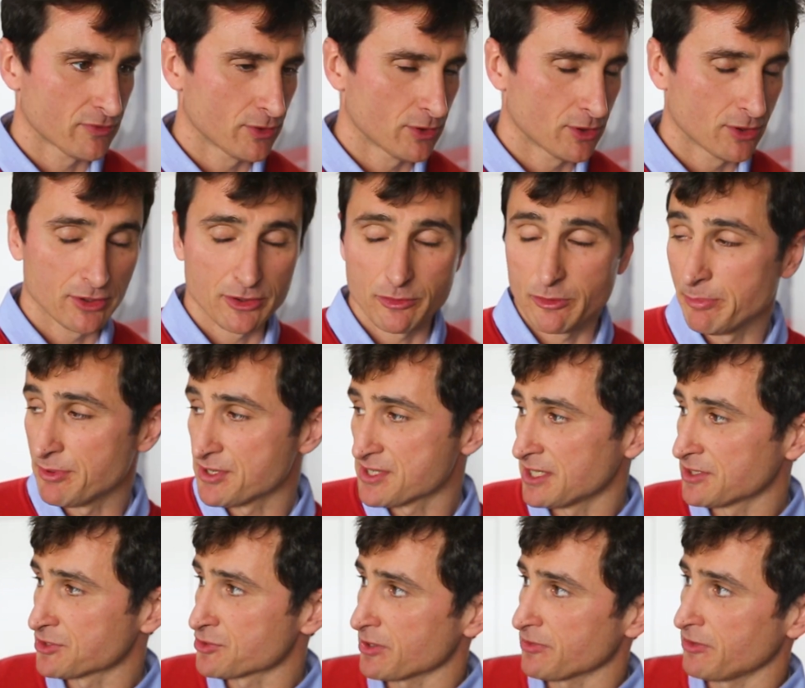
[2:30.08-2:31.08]
for
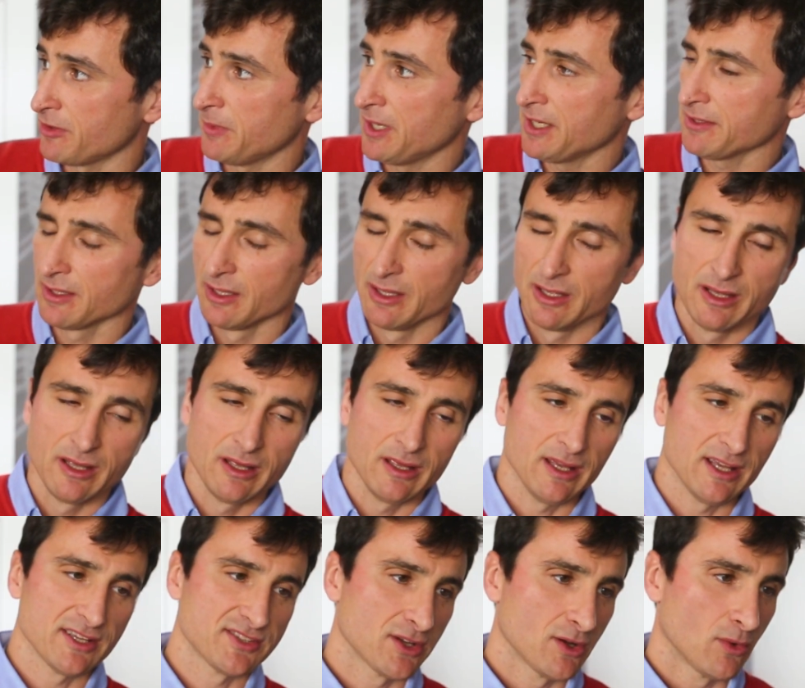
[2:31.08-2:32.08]
represent Trefimet.
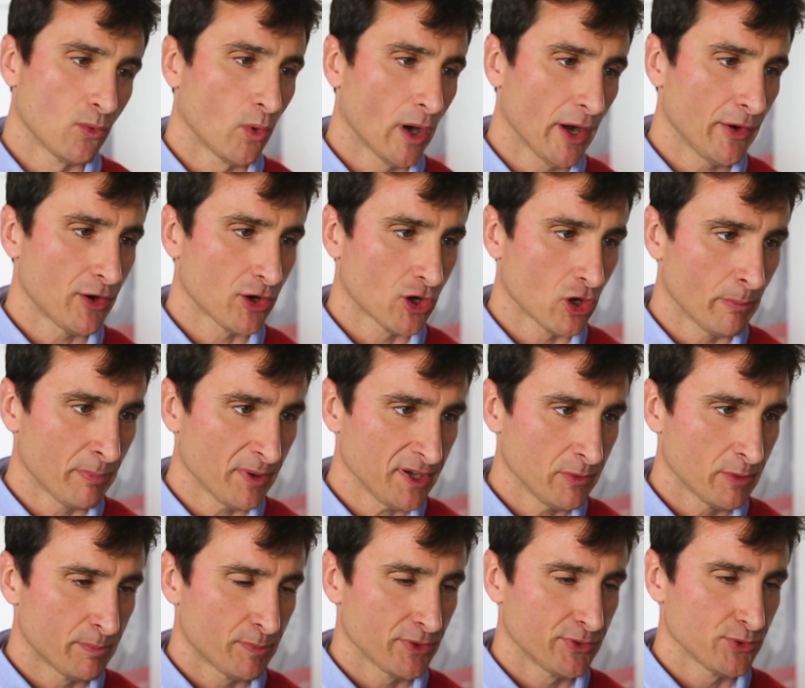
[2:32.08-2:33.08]
It's a wire
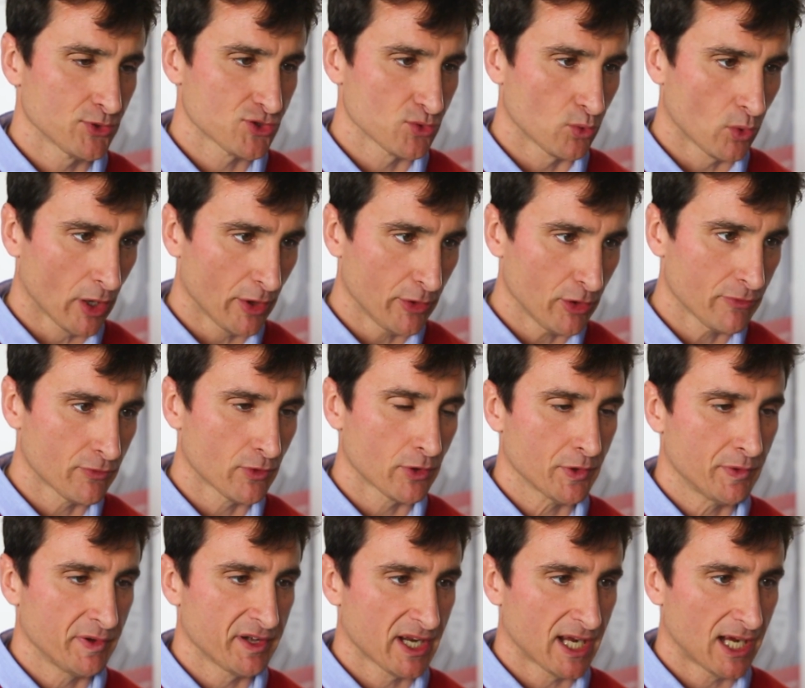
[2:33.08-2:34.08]
company. We produce wire for
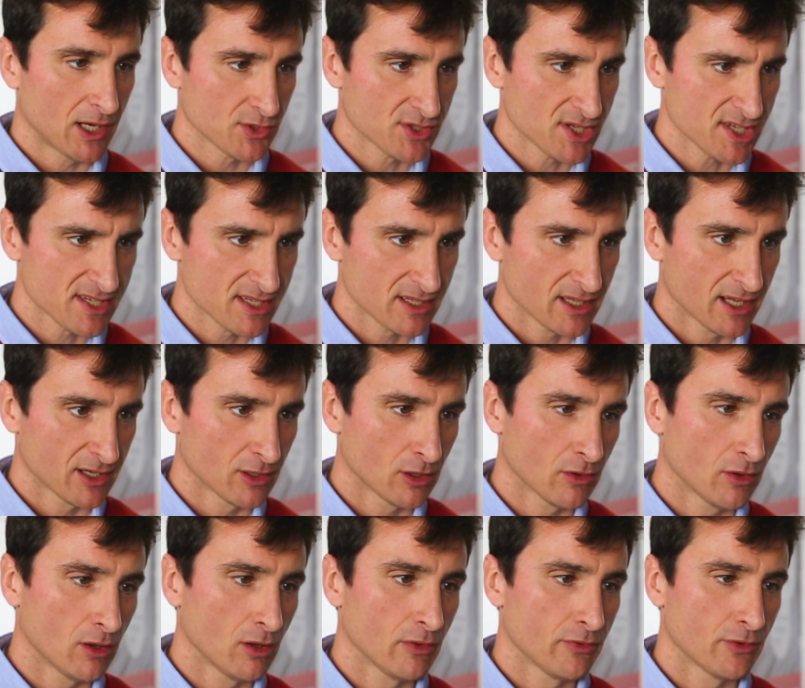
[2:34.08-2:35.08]
greenhouses and
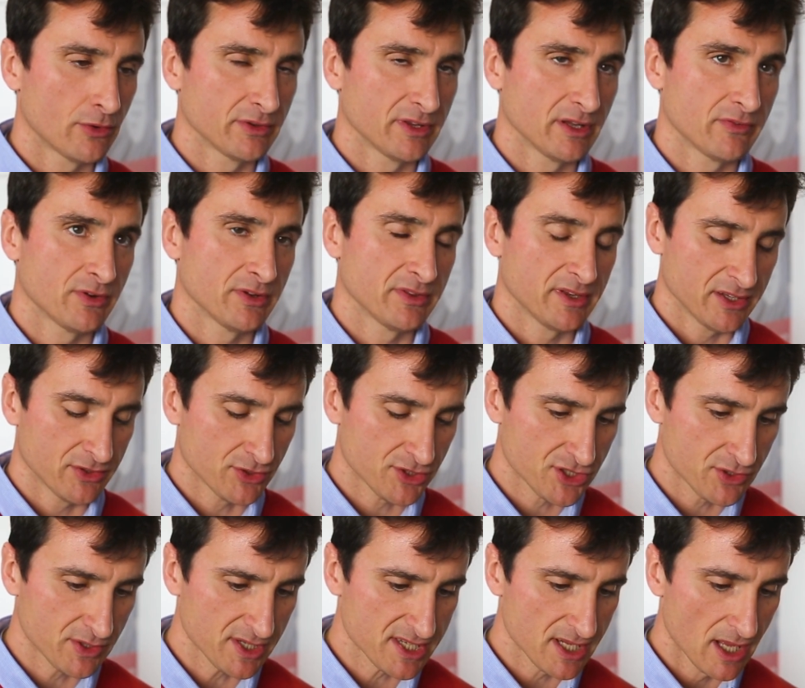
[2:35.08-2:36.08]
all other different
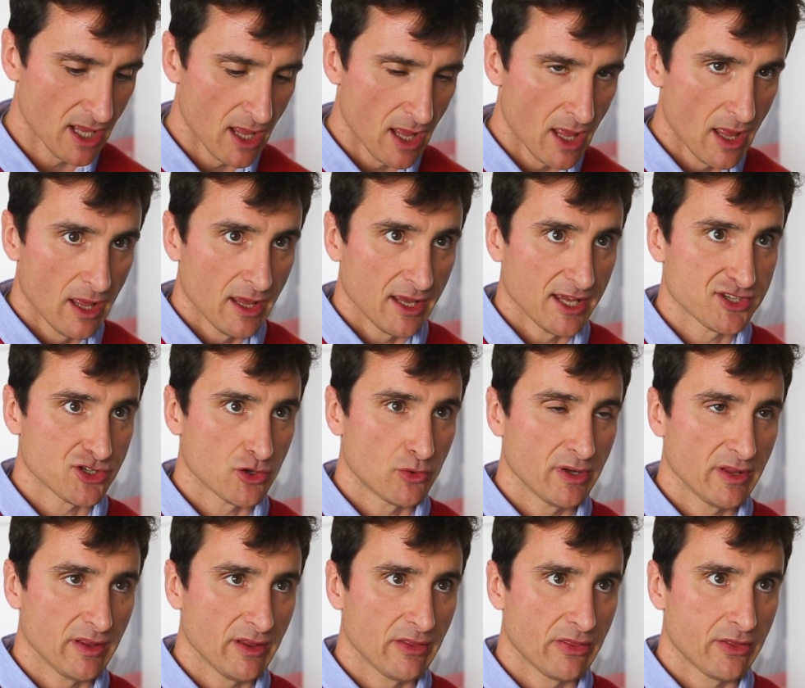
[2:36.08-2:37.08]
industries. It's
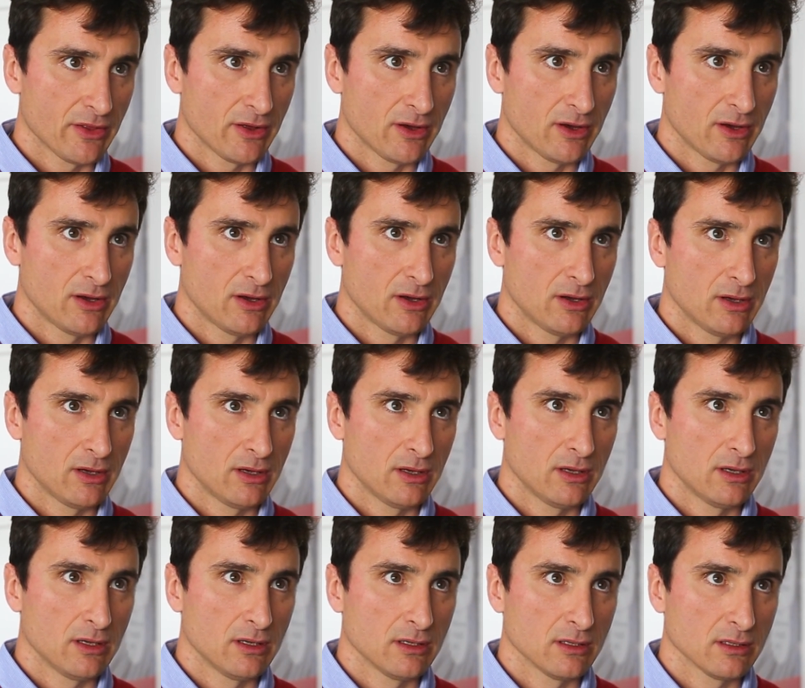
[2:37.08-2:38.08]
already
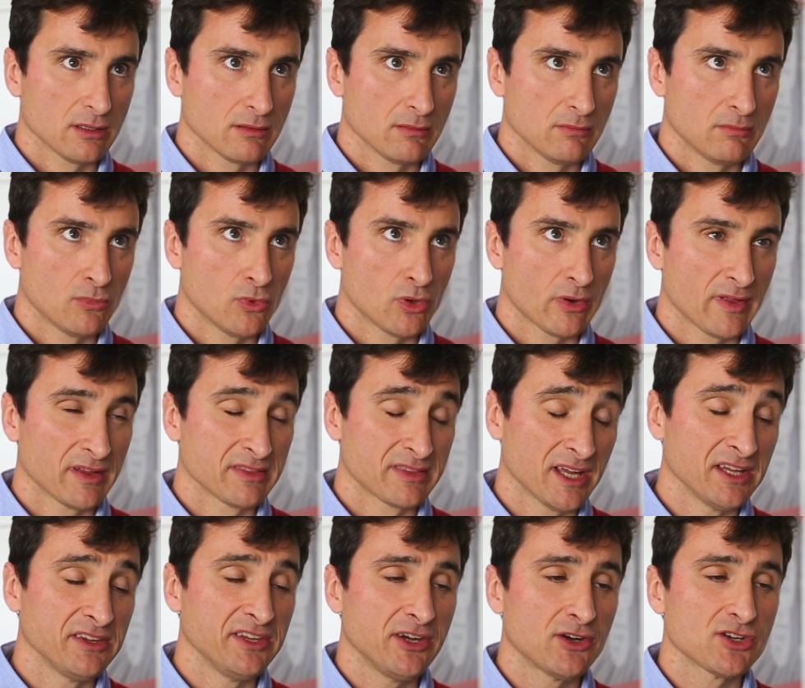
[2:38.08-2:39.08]
more than
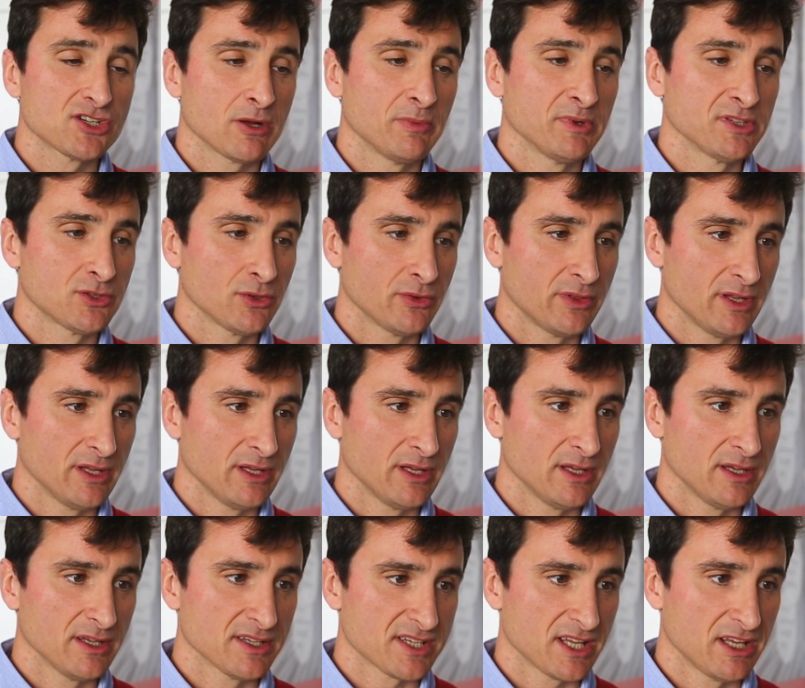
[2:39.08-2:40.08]
10 years coming to
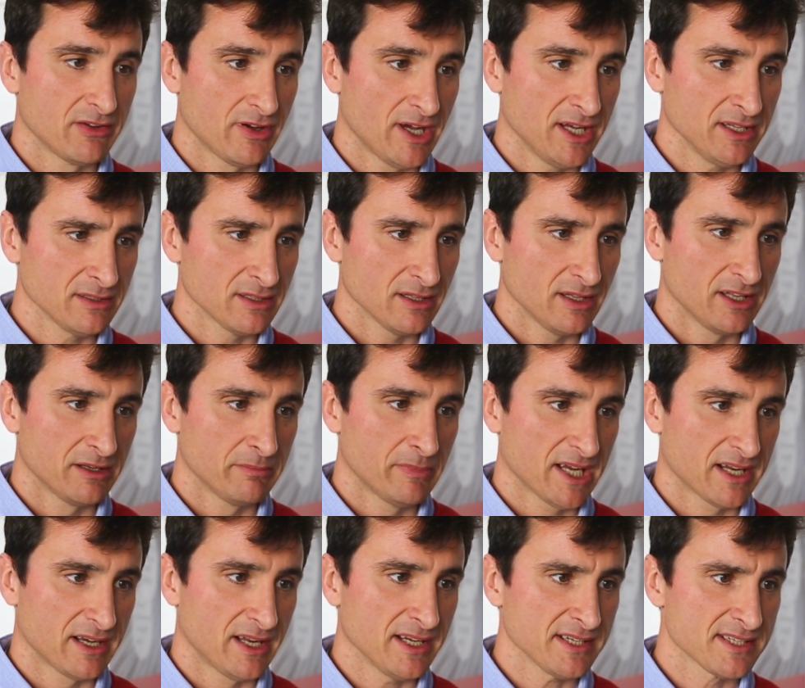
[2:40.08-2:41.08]
this event in
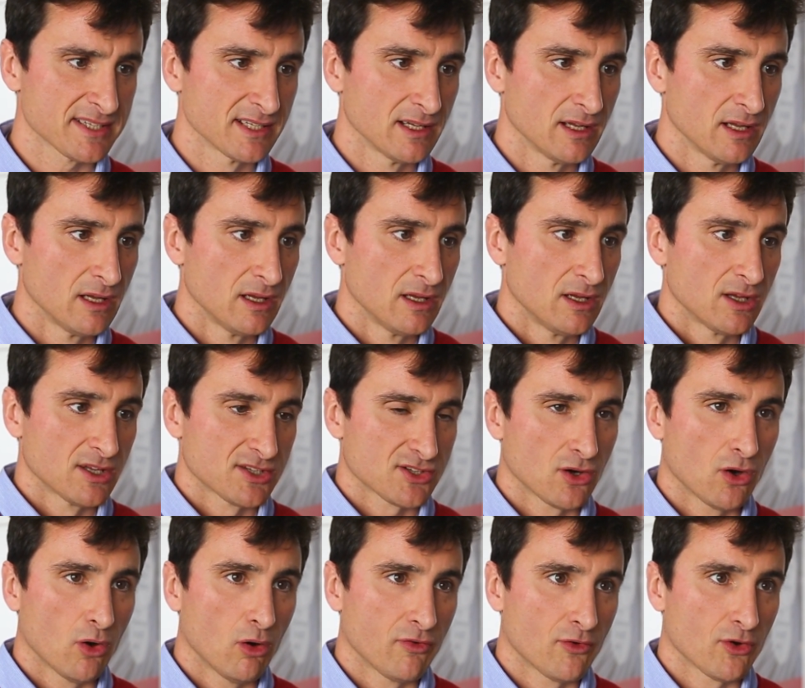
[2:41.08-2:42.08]
Meknes.
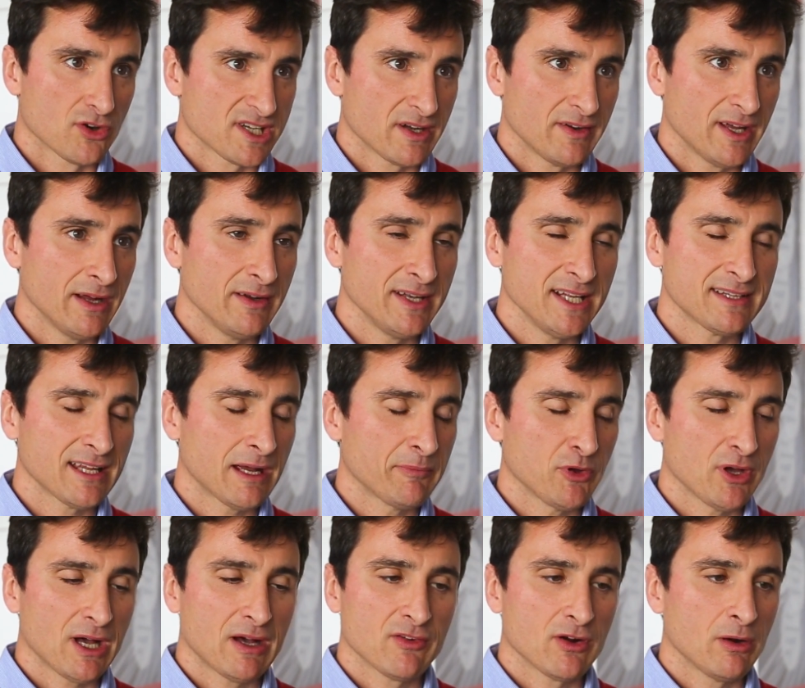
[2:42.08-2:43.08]
So of course, anytime
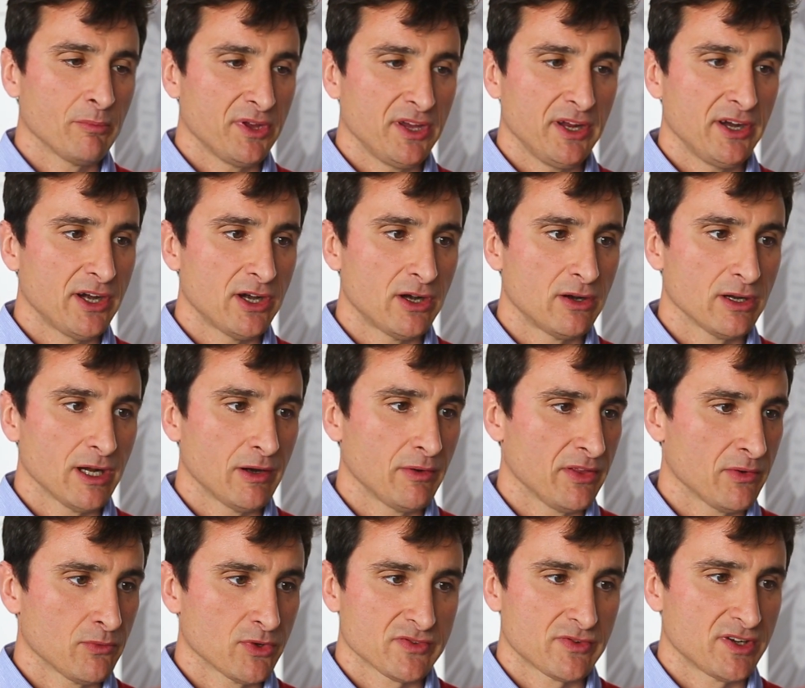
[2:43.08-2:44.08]
we have come here,
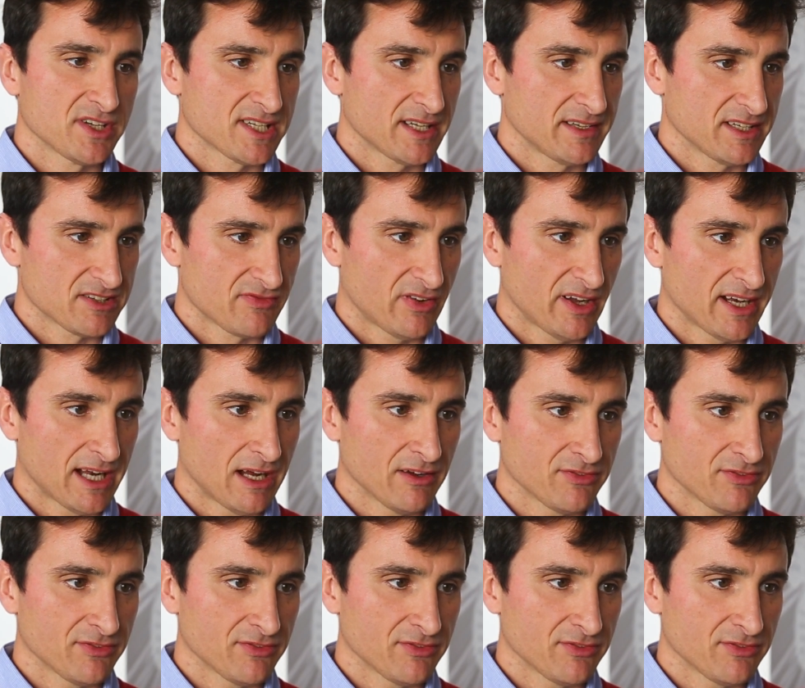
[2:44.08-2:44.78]
everything was very satisfying